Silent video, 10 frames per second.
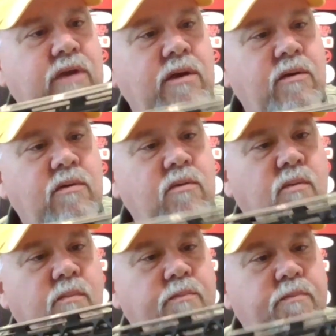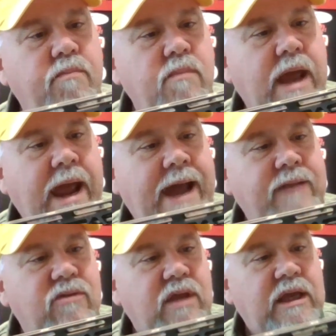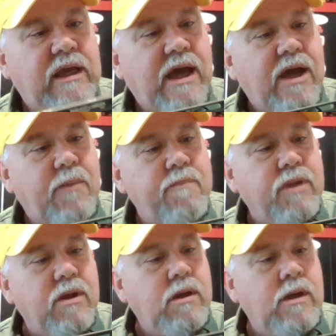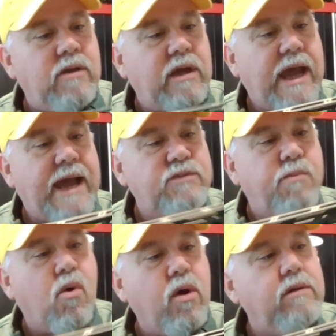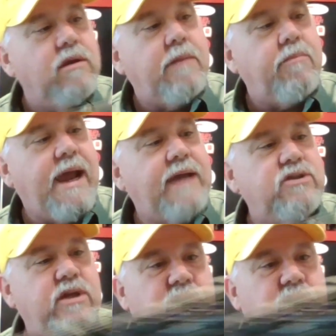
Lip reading: then at the the gas port and past it,